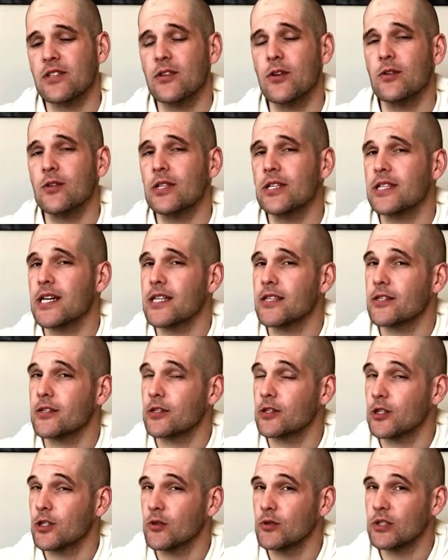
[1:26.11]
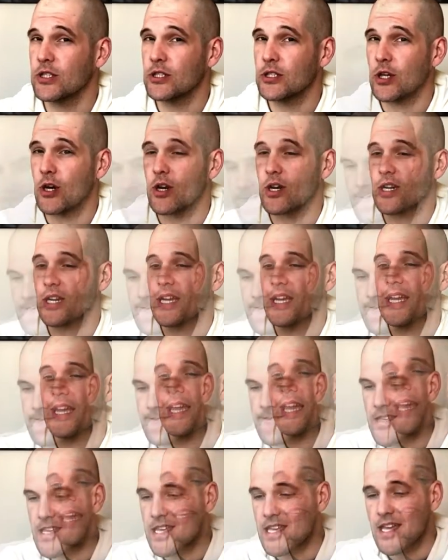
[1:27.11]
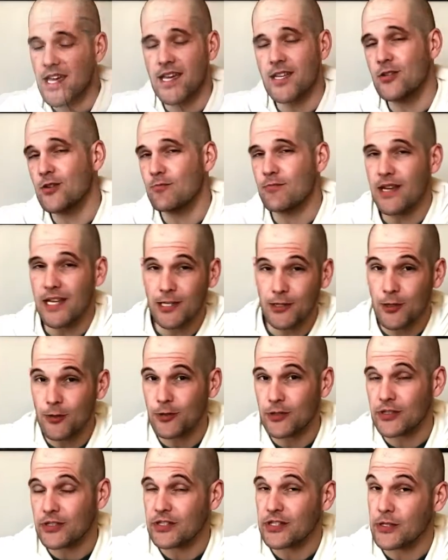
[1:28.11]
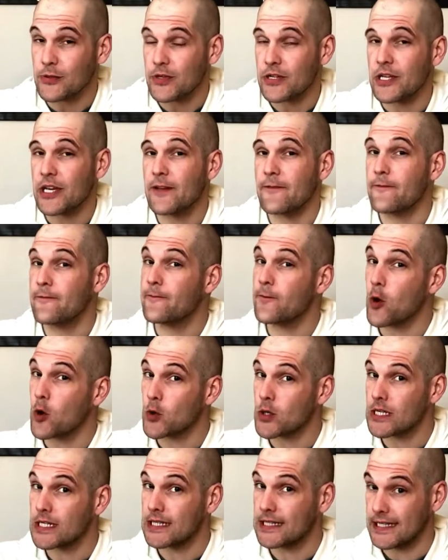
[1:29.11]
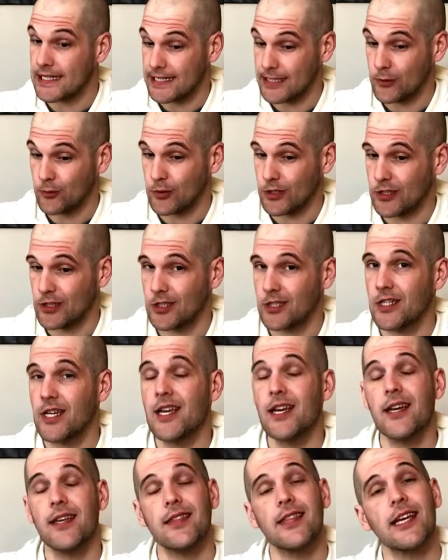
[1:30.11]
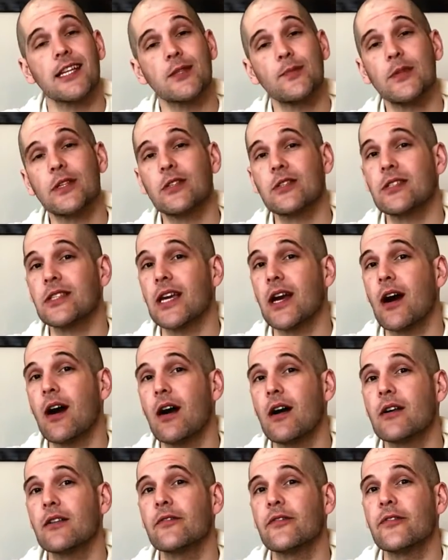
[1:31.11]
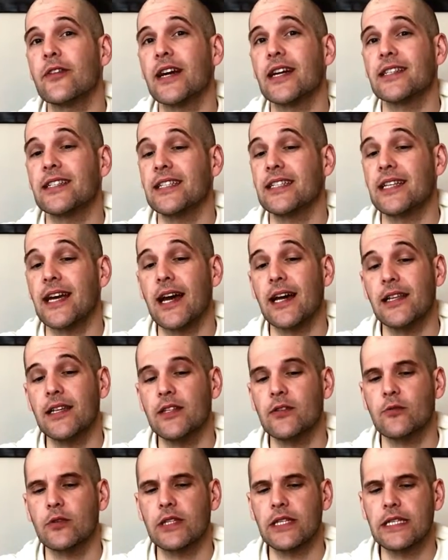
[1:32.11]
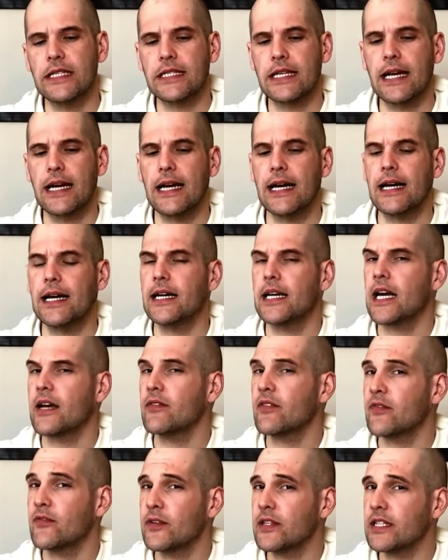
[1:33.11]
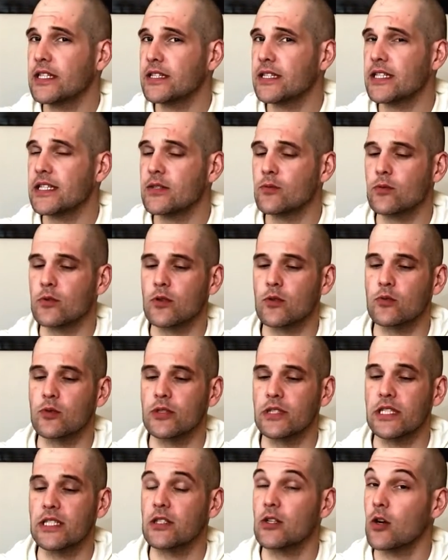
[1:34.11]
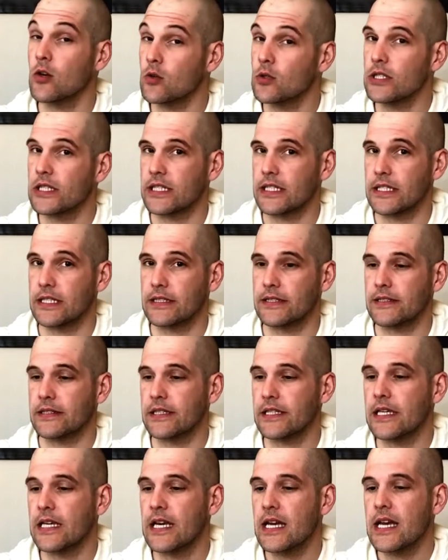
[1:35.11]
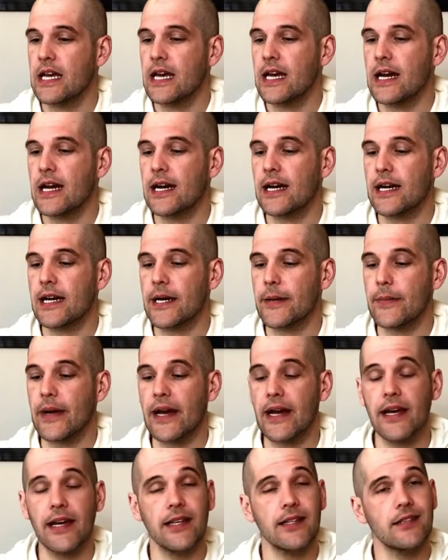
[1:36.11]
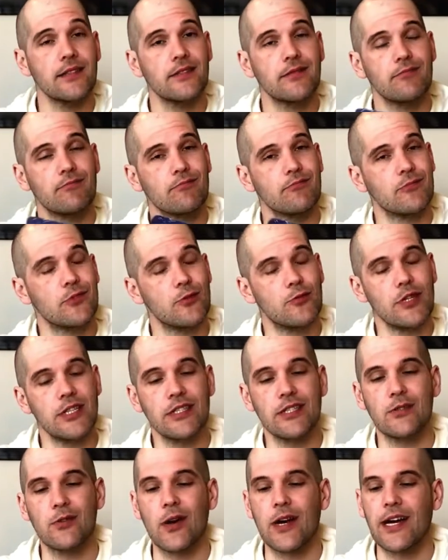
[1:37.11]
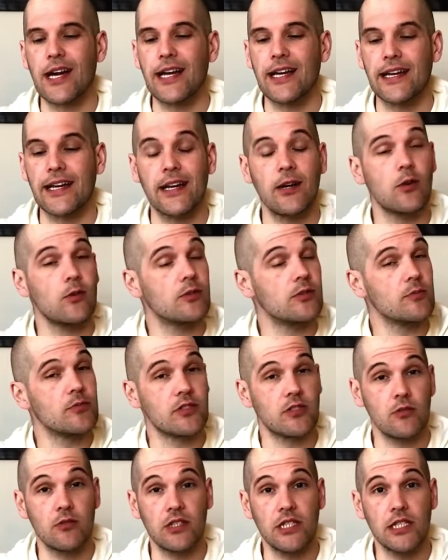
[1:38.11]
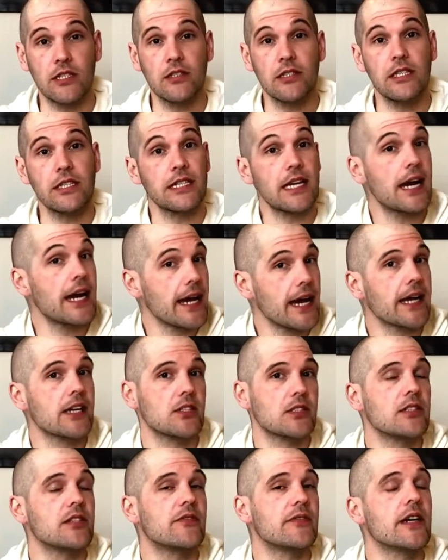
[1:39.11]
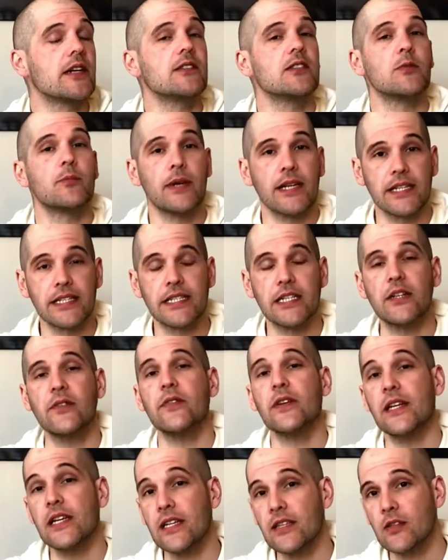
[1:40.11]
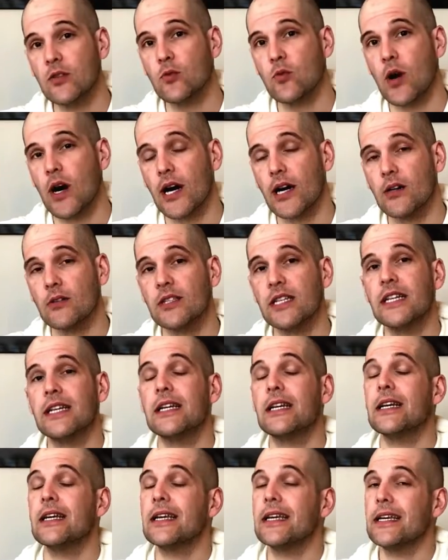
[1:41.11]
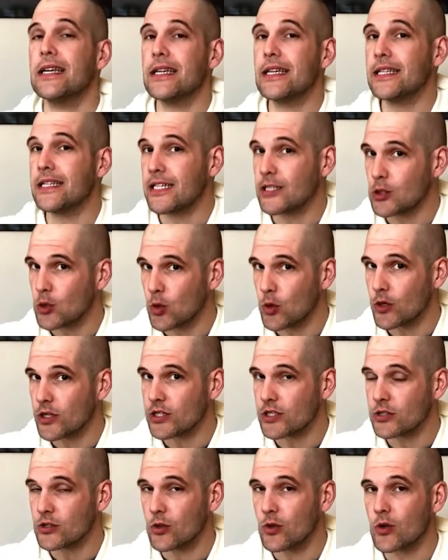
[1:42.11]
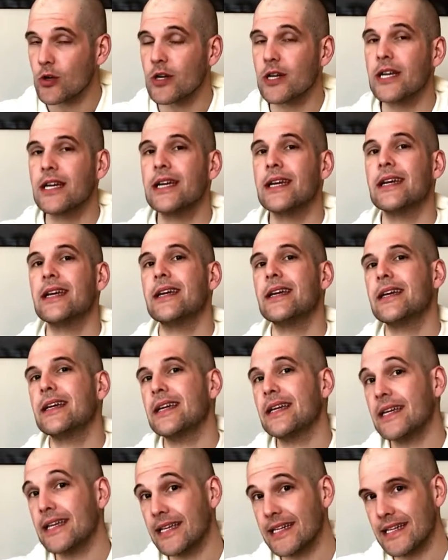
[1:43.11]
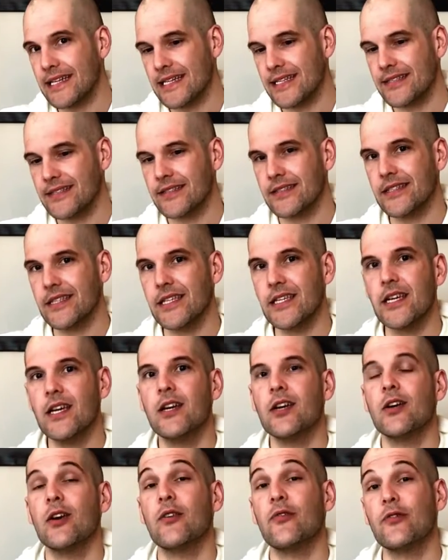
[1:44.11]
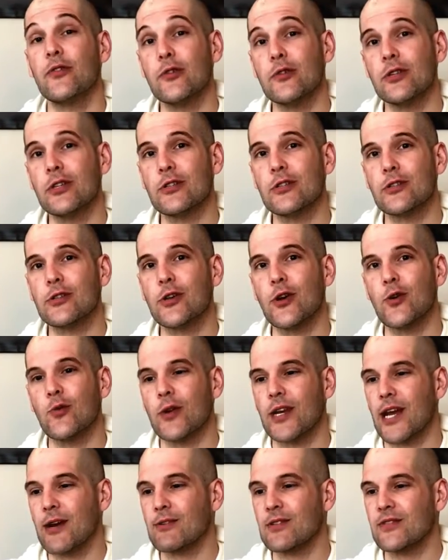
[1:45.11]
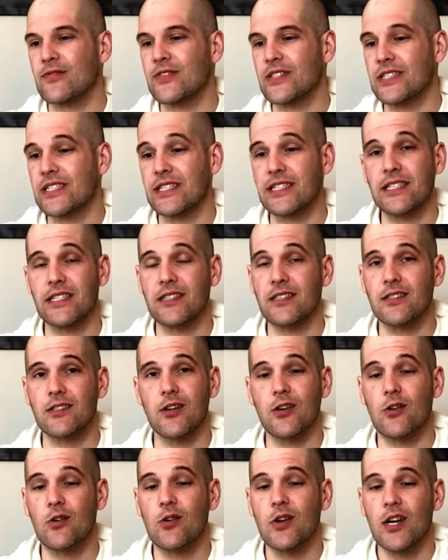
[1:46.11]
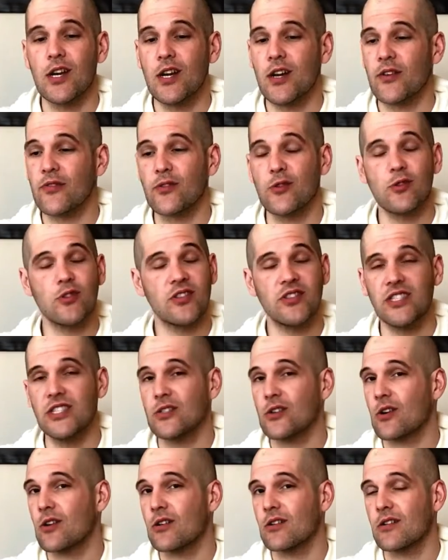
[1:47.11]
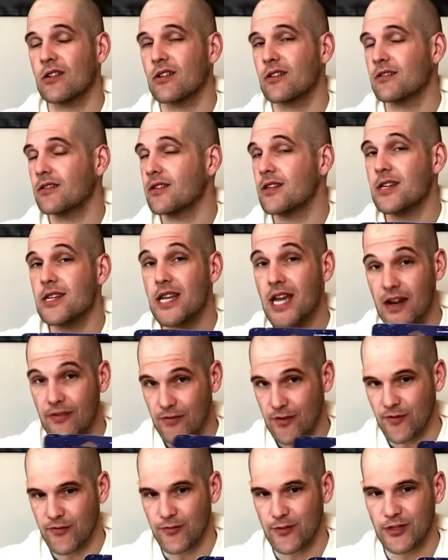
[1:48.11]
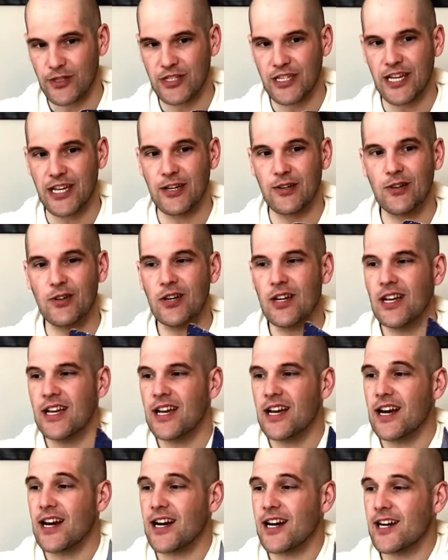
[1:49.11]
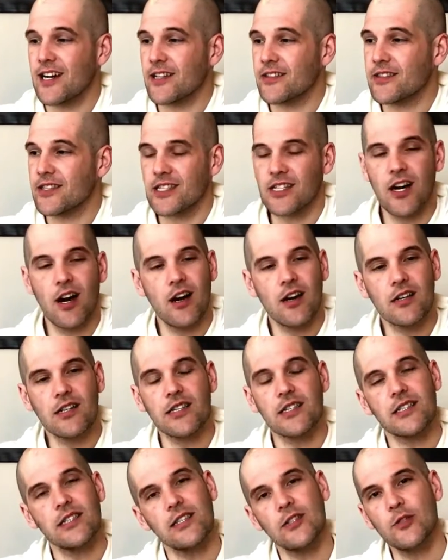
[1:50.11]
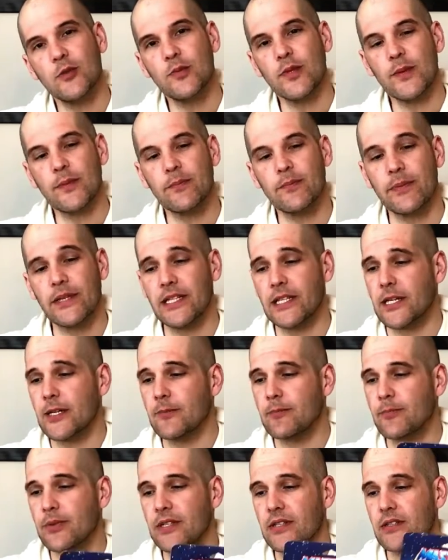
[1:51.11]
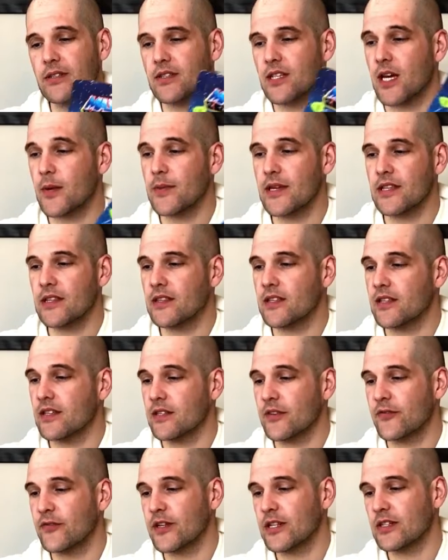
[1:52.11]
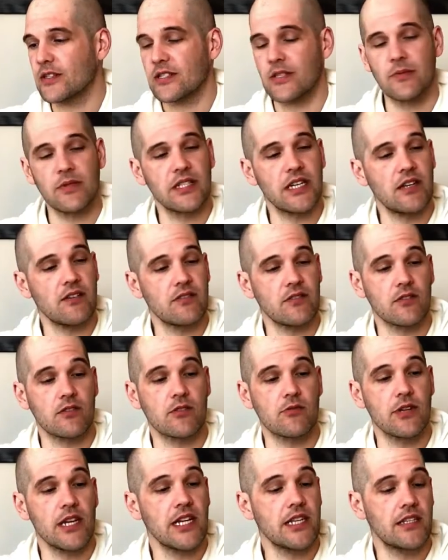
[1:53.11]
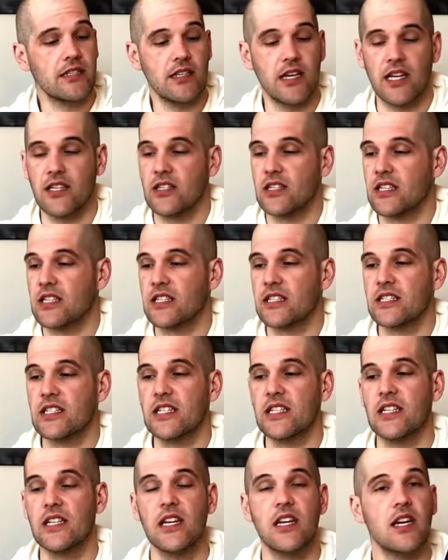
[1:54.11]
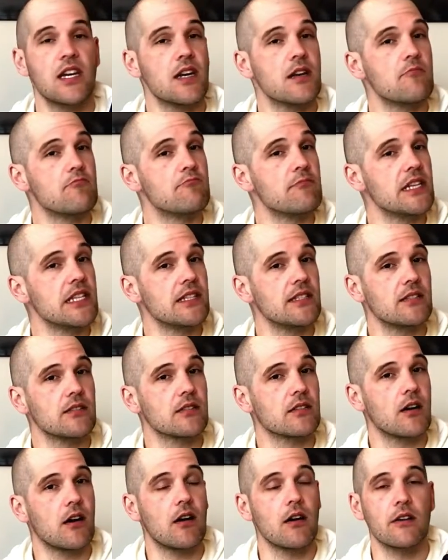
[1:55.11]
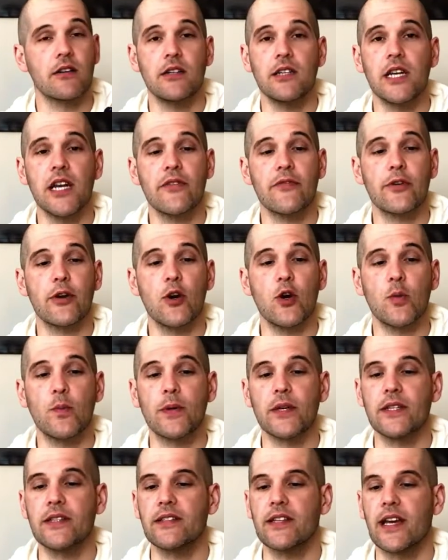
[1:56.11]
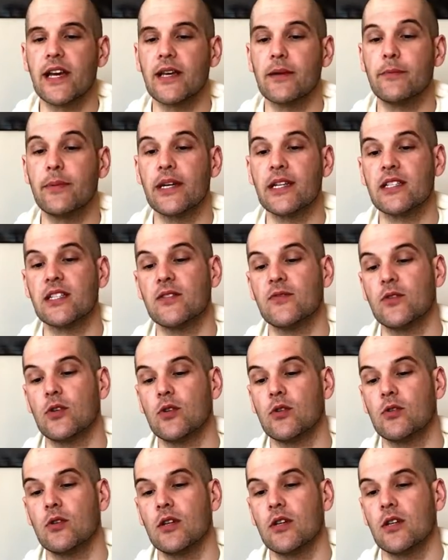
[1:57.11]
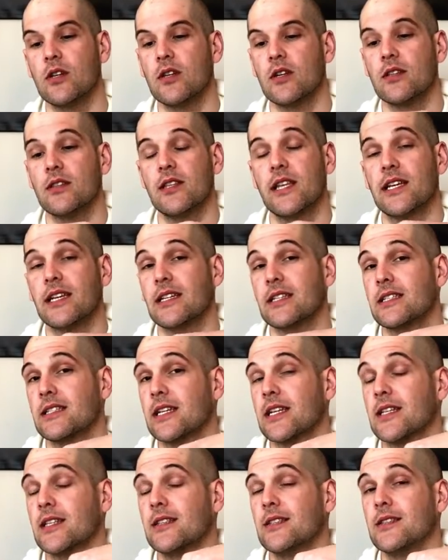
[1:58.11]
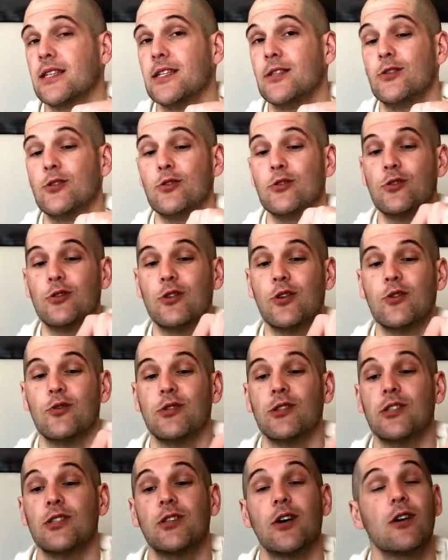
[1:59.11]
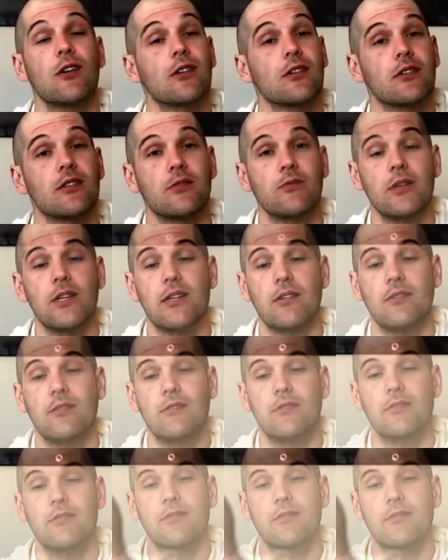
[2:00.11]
Not only that, they're glow in the dark, and you may notice they're in a foreign language. That's because they are in fact Italian release. I have a feeling these were released only in Italy, and the reason why I held them so dearly is I actually found them myself in the wild in a toy store in Italy a few years ago when I was visiting. So of course these are never for sale. The card is a little bit beat up, but I mean the figures themselves are great. As you can see, mint on card, never opened, and best of all, like I said, they do glow in the dark as well.